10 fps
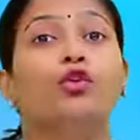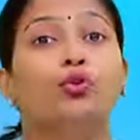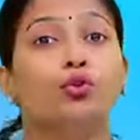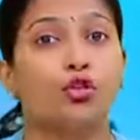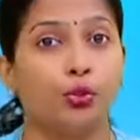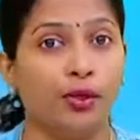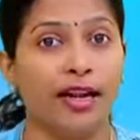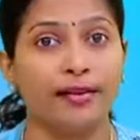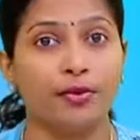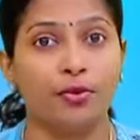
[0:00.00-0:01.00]
to
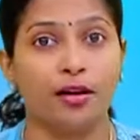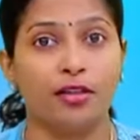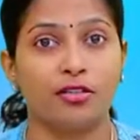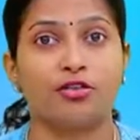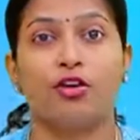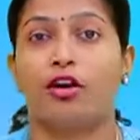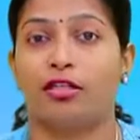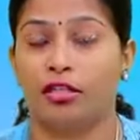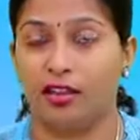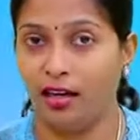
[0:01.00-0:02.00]
2-letter words or
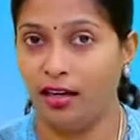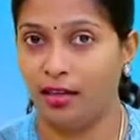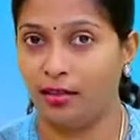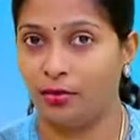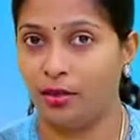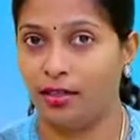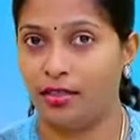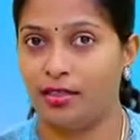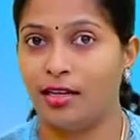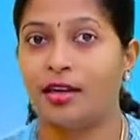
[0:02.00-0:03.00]
3-letter
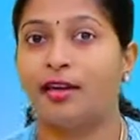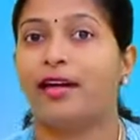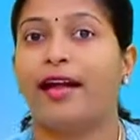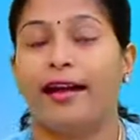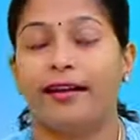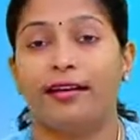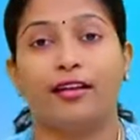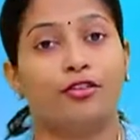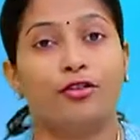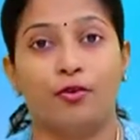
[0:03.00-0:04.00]
words, and
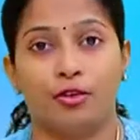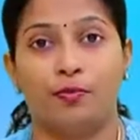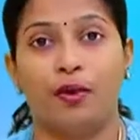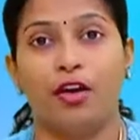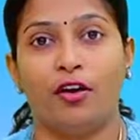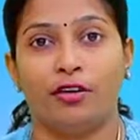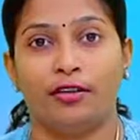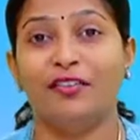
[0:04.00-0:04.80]
it goes beyond.